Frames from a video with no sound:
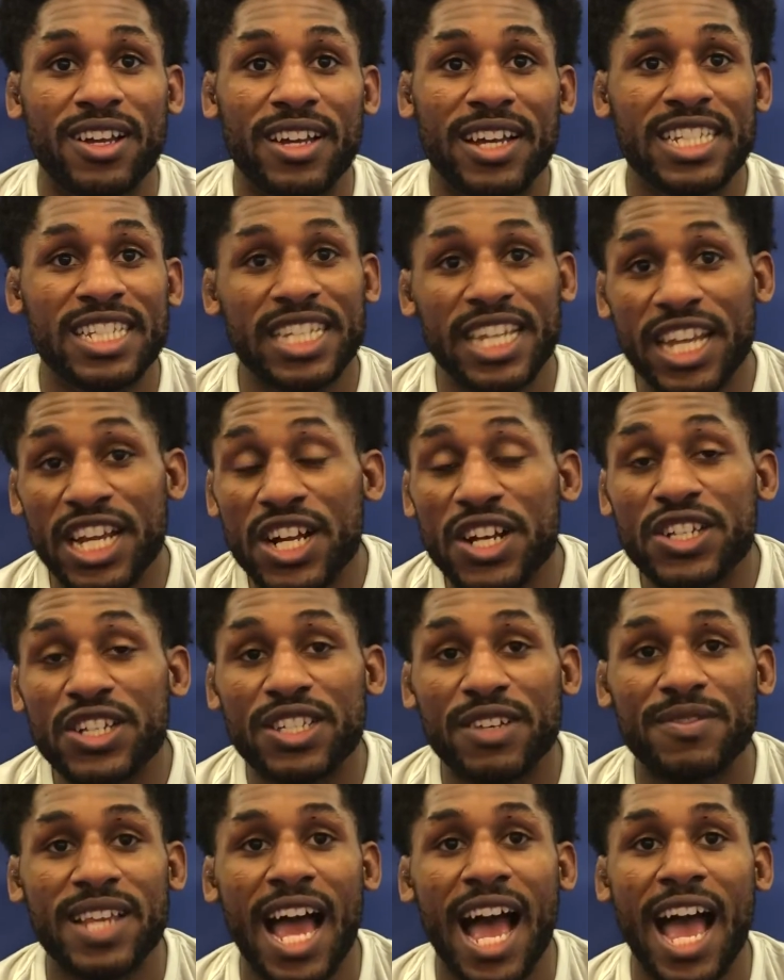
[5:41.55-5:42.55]
It's years
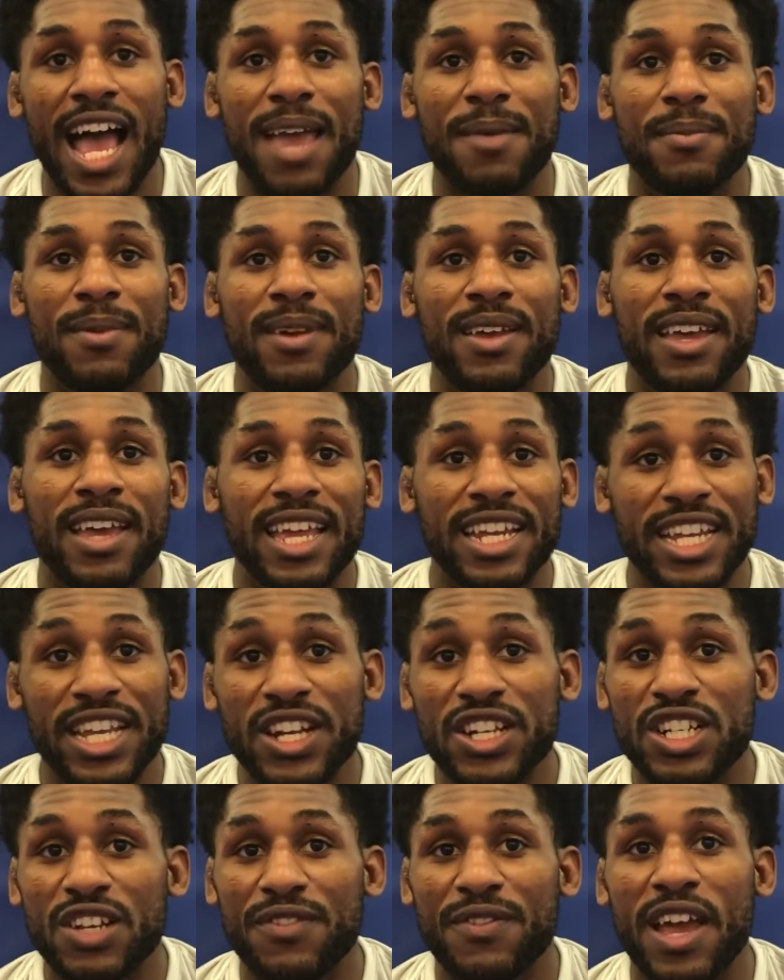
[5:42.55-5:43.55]
of time and
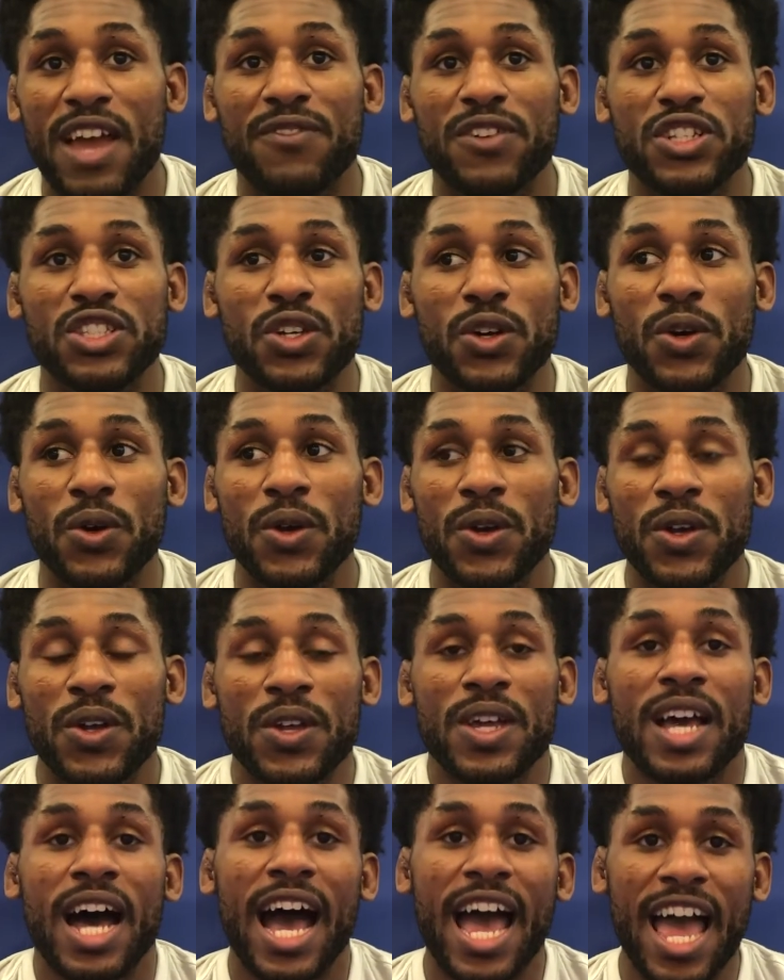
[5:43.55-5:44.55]
years of effort. So
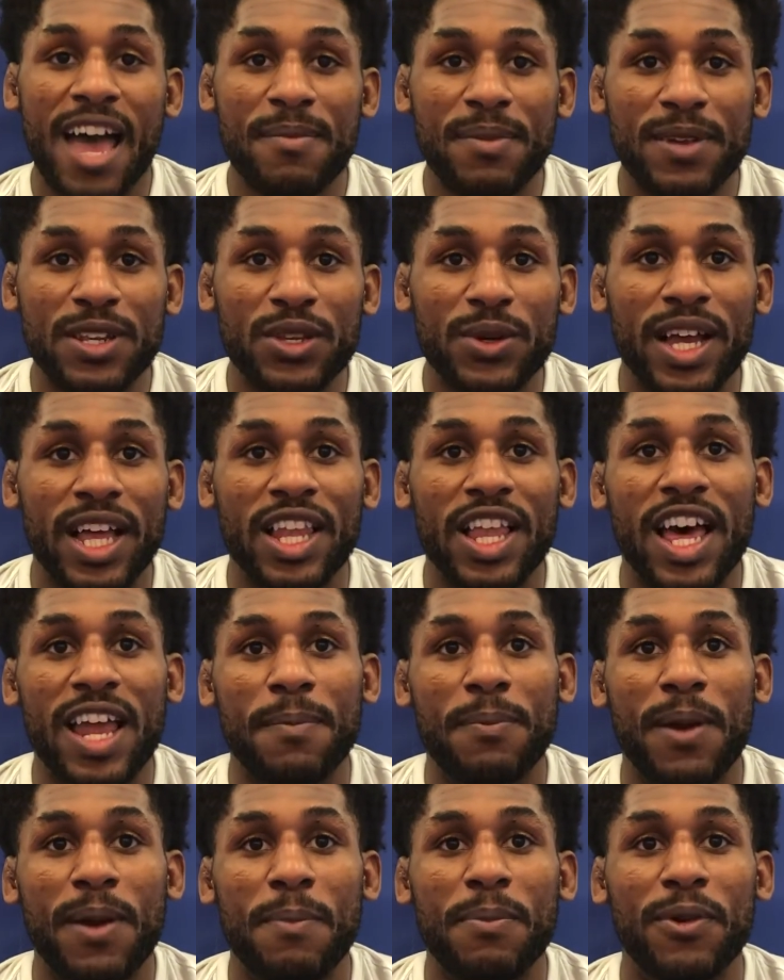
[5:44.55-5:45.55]
I have been doing a lot
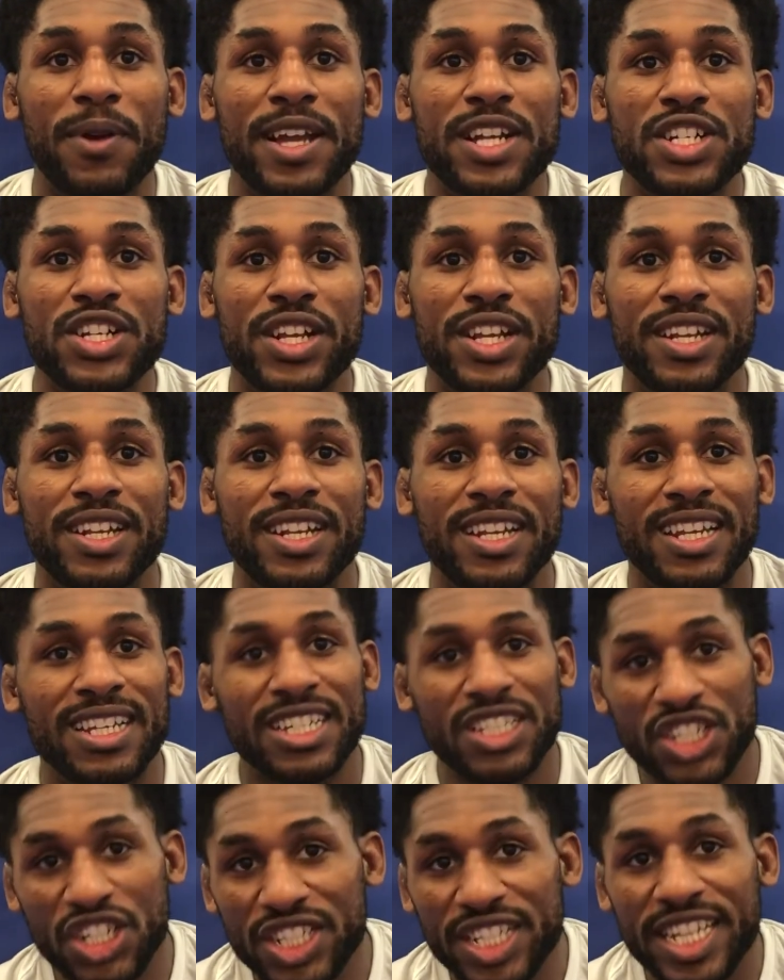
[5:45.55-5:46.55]
of preparation
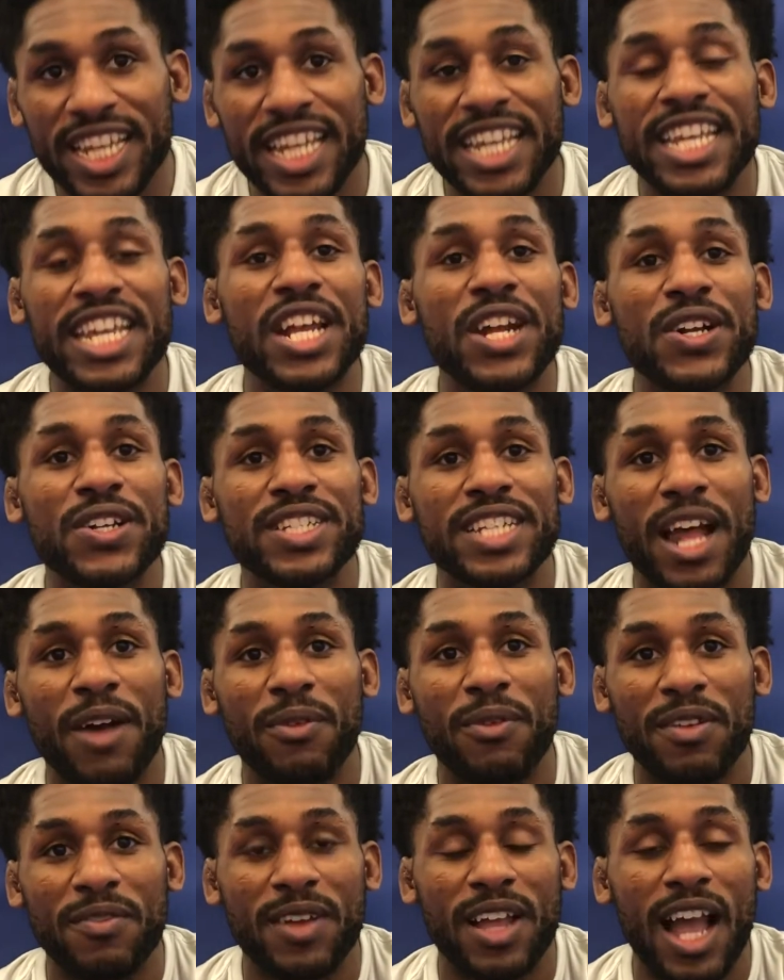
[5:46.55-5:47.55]
just in the years that
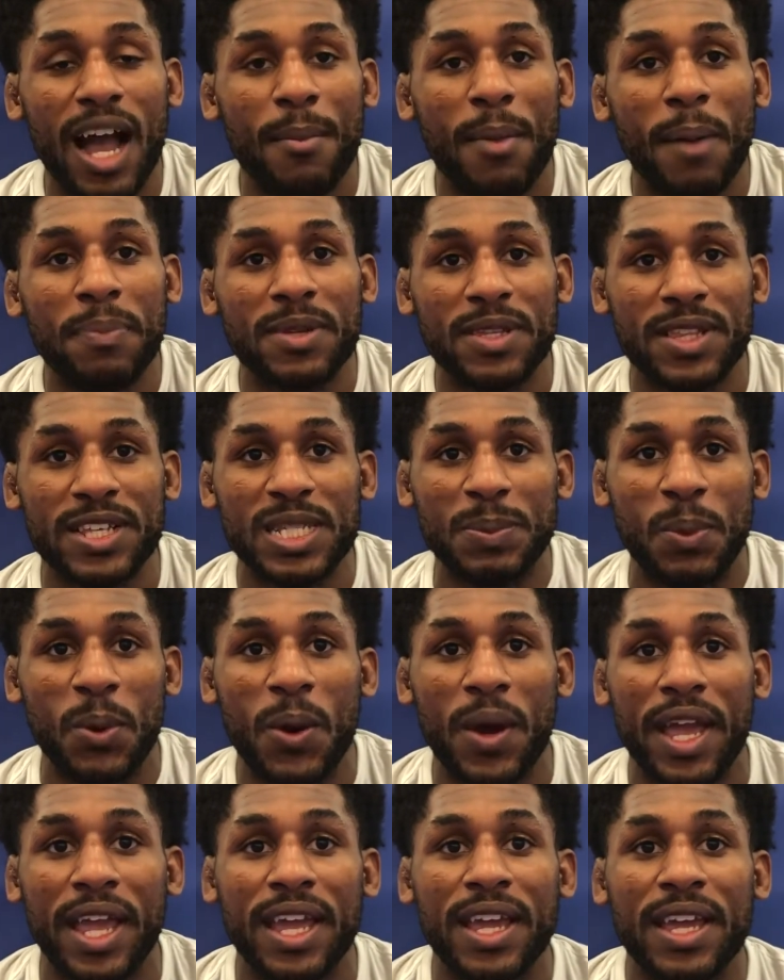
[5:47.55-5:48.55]
we've come up to this
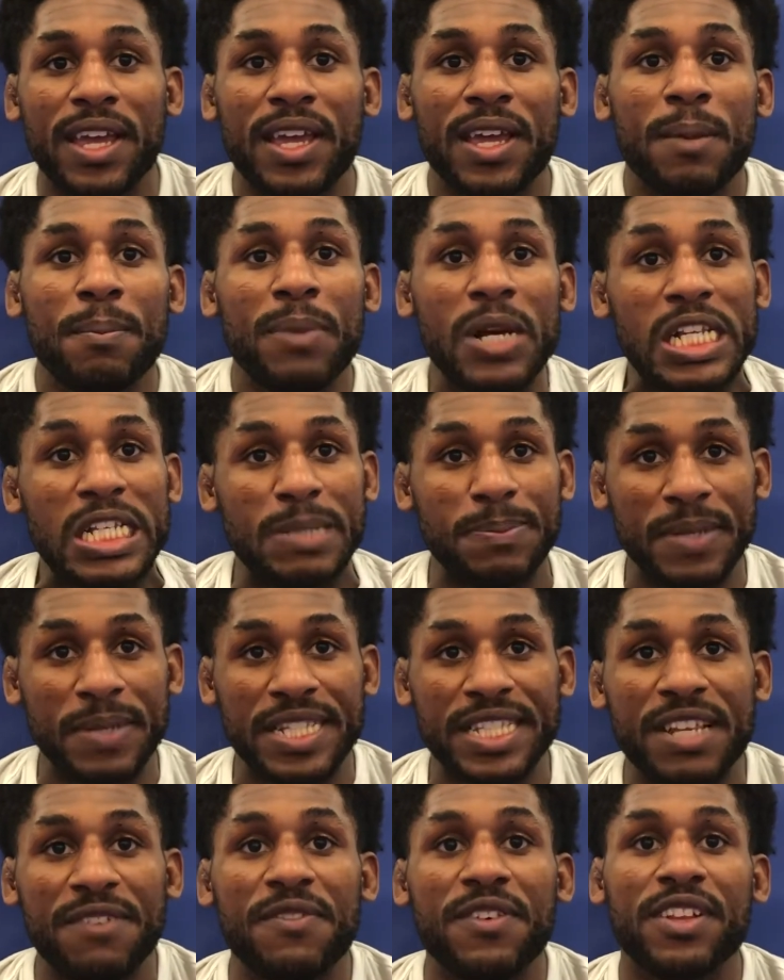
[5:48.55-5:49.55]
point, but
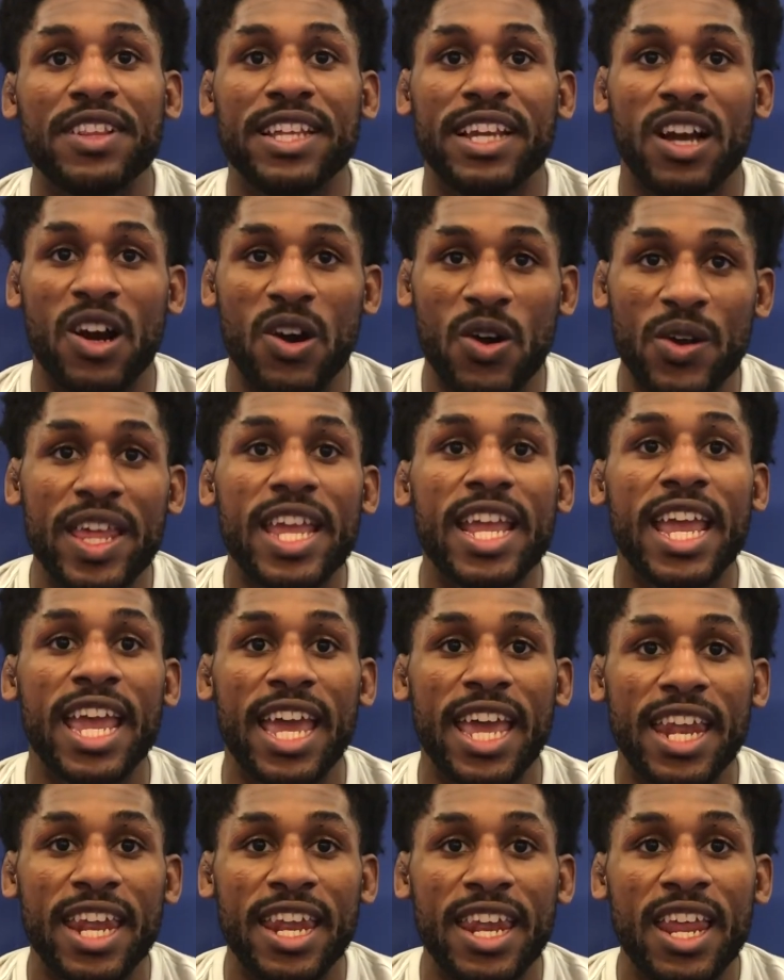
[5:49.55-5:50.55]
specifically honing
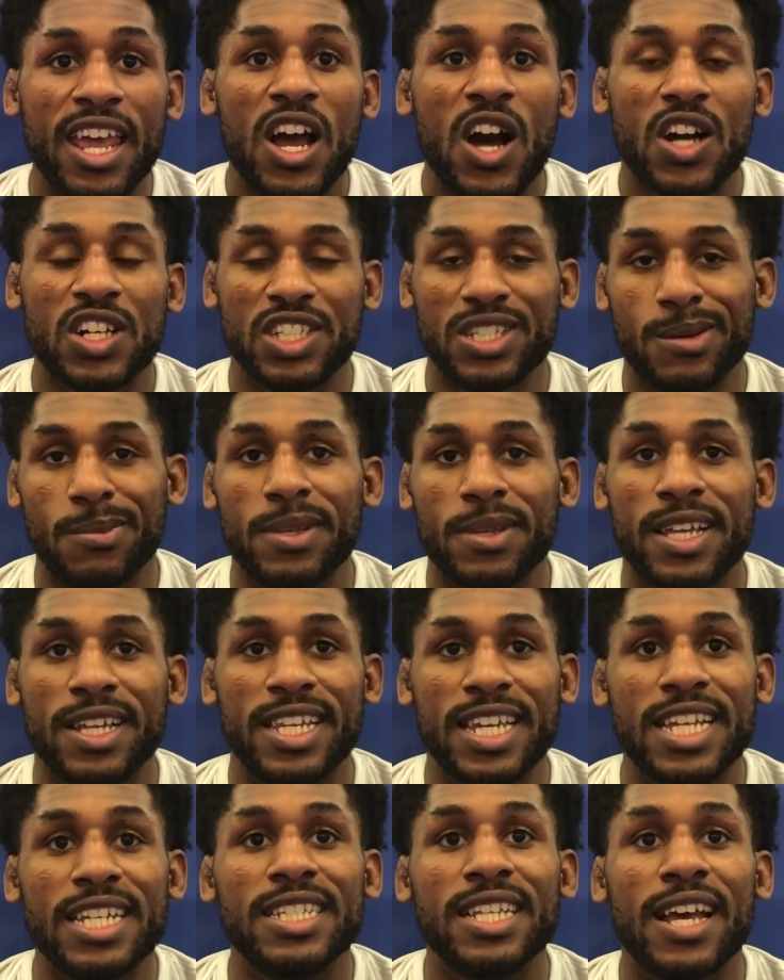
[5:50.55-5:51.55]
in on some of the
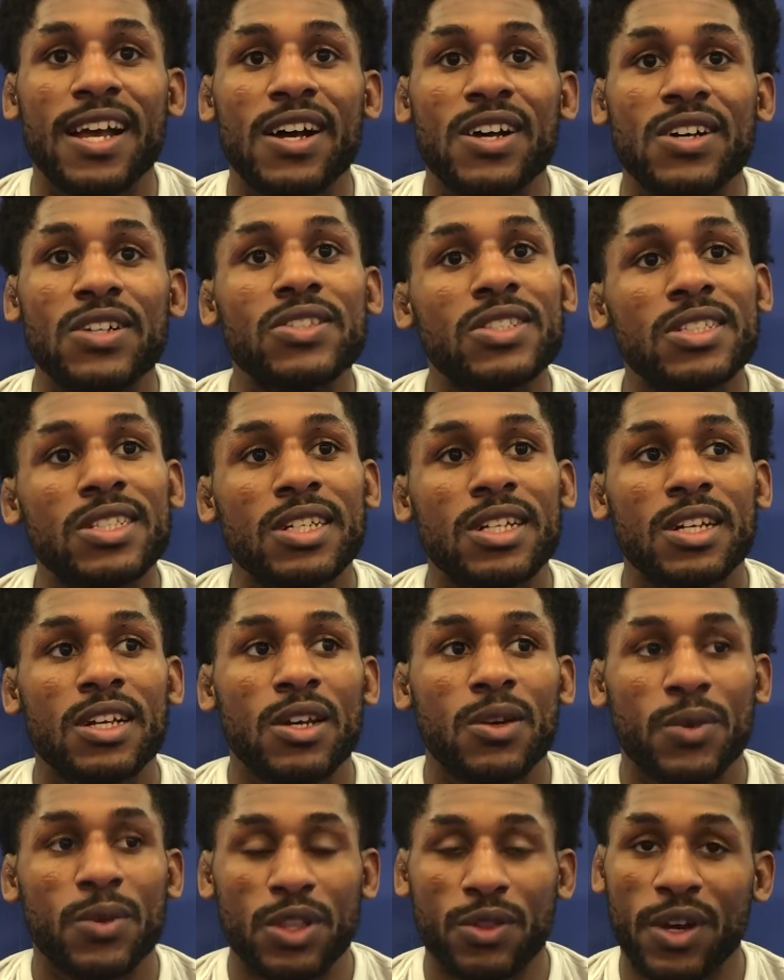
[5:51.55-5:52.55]
details
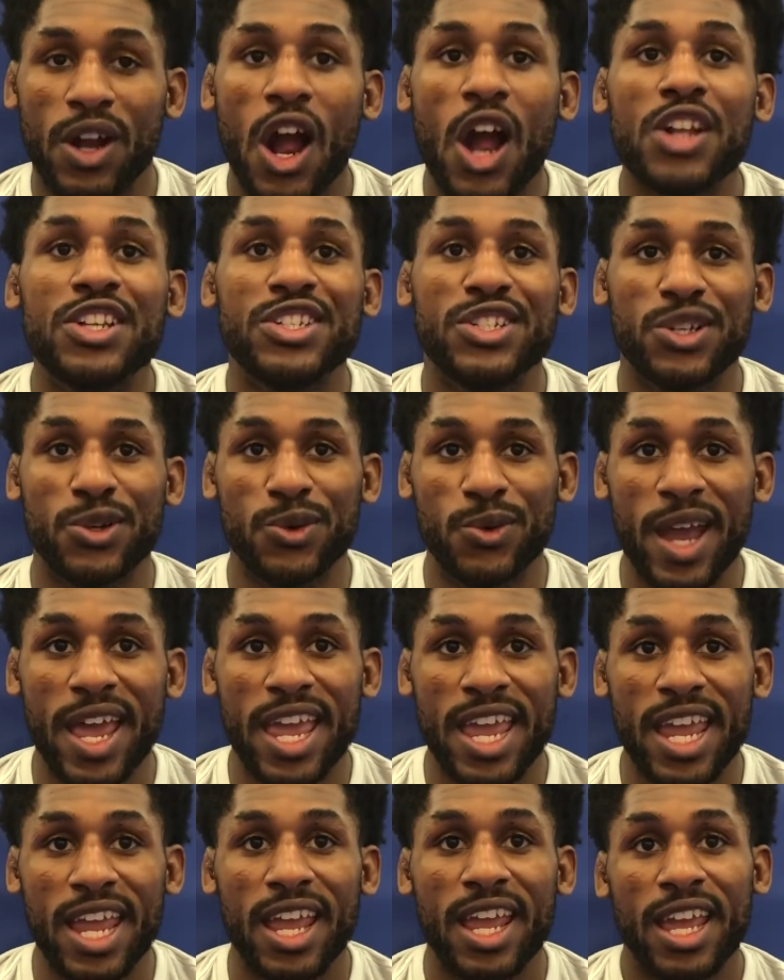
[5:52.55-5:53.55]
with regards to
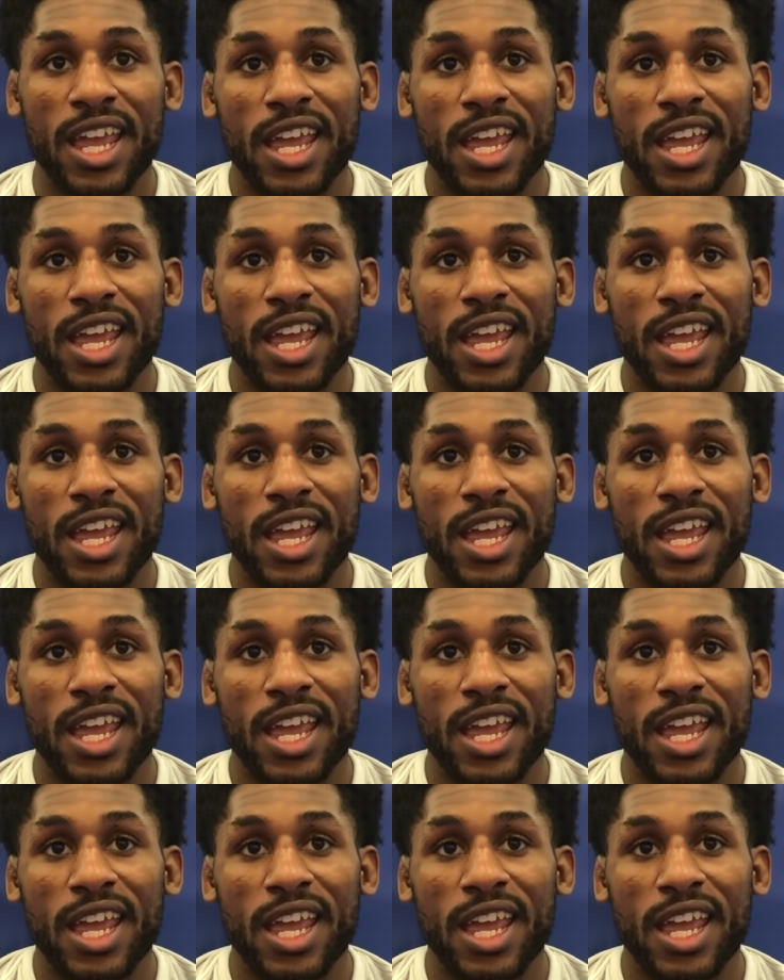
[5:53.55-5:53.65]
weight,